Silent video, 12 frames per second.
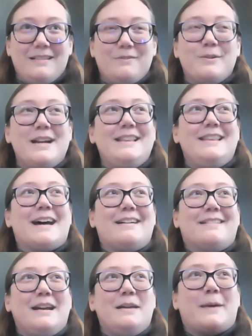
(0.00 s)
read
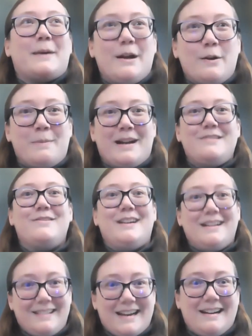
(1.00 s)
that like
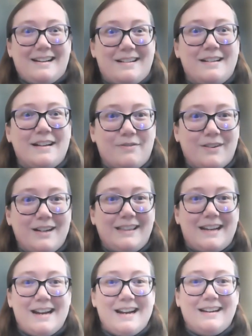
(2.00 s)
biometric data and
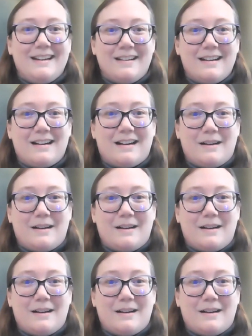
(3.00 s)
everything